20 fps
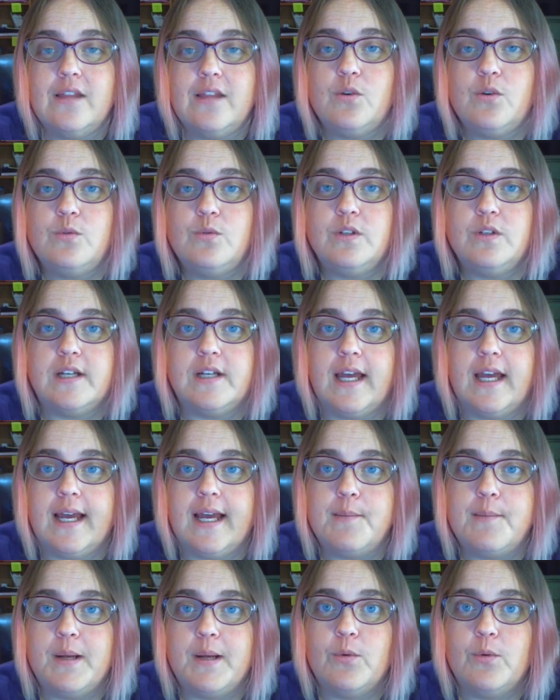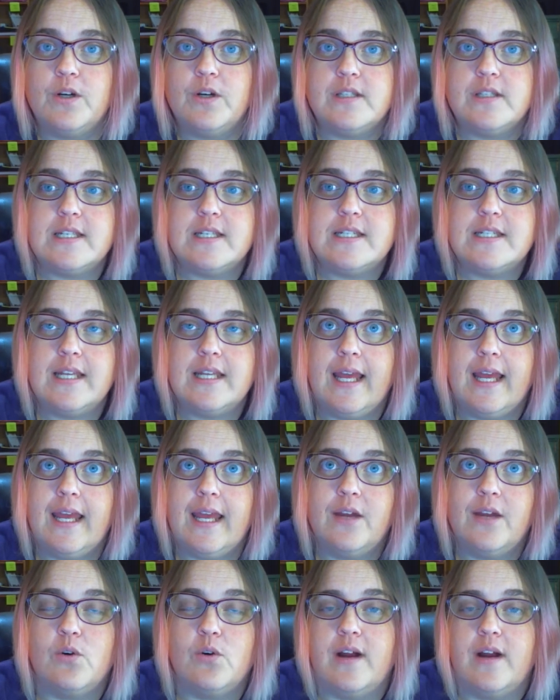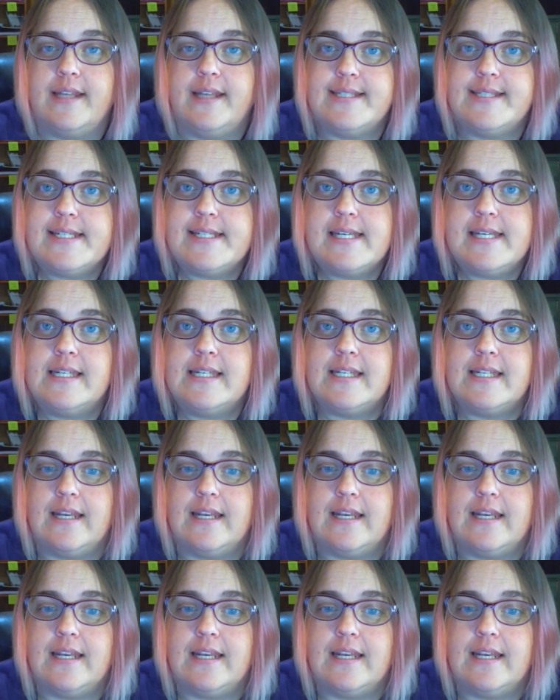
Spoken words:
oh, look, I got my words in today, or I didn't,